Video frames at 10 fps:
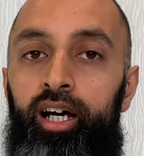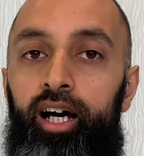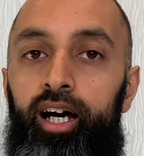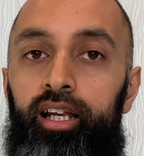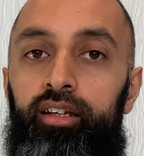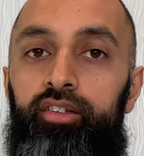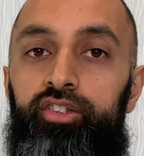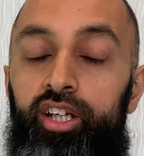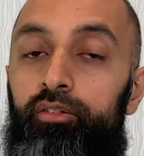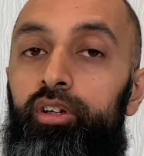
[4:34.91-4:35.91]
And
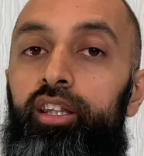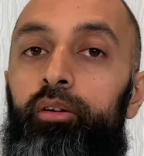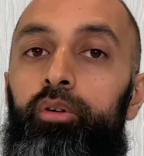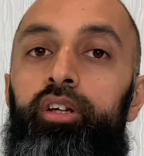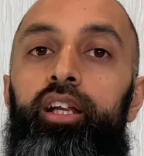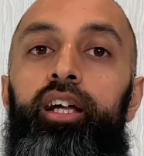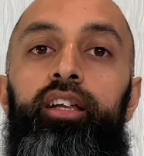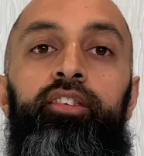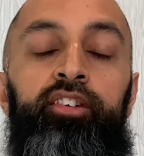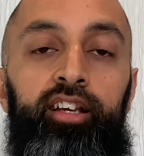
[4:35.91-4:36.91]
generally, they would
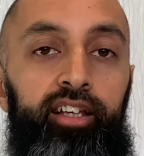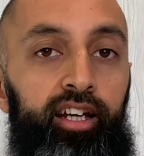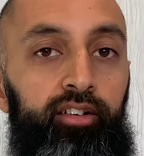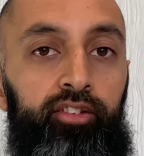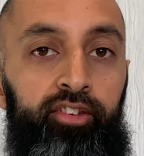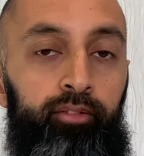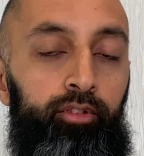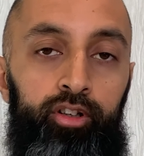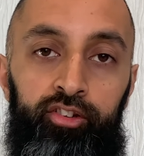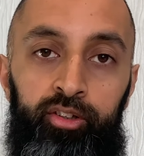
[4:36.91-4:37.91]
still get
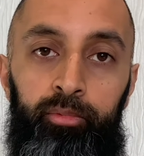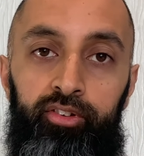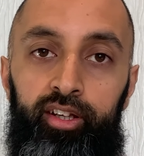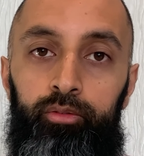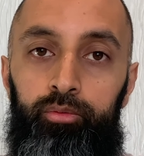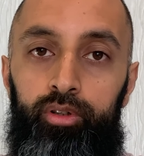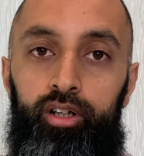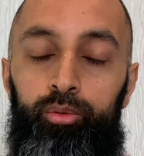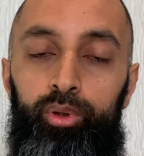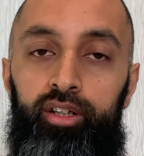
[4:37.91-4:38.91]
several customers that
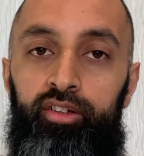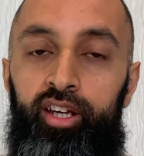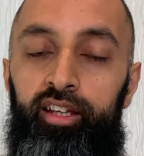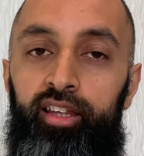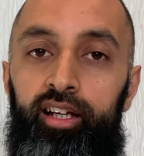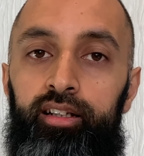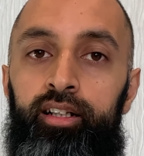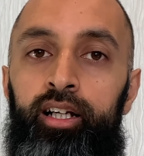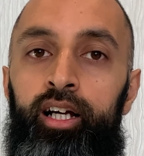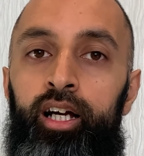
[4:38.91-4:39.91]
are willing to take that.
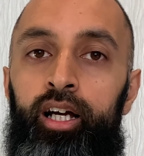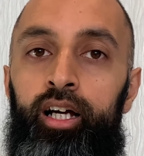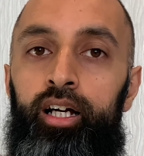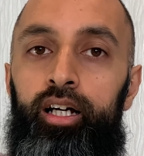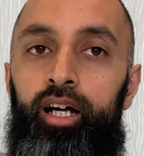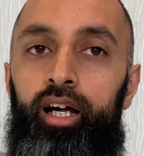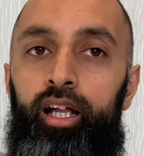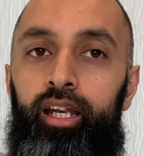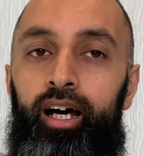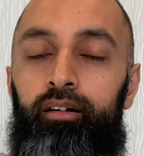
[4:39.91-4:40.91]

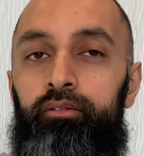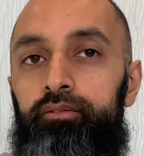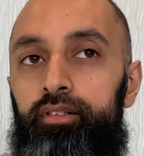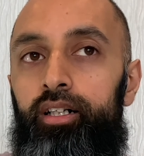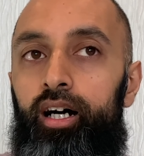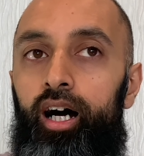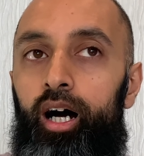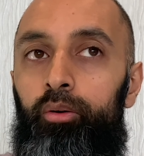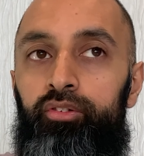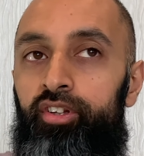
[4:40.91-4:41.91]
Now, I
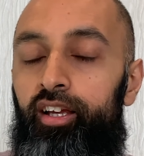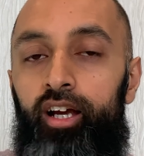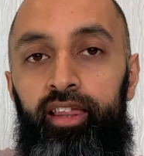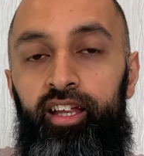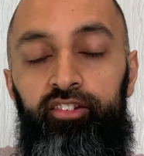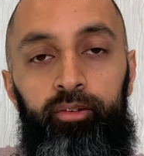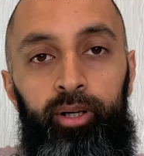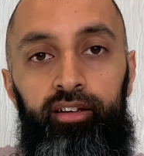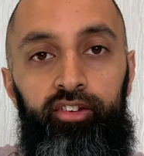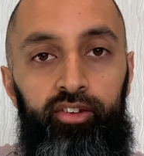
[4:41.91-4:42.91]
would say
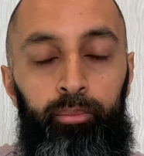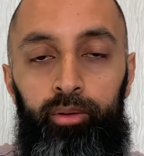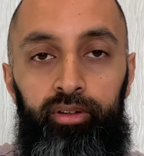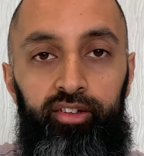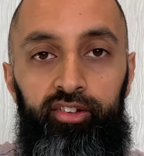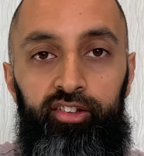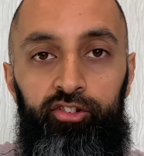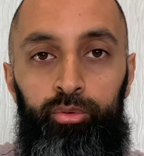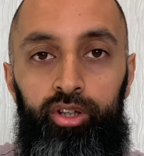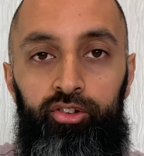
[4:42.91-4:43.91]
£1,000 probably isn't the
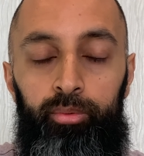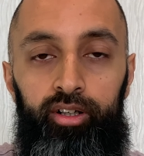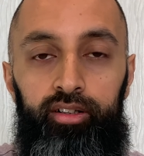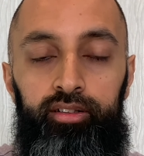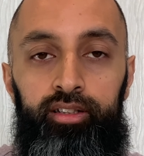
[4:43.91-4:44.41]
sweet spot.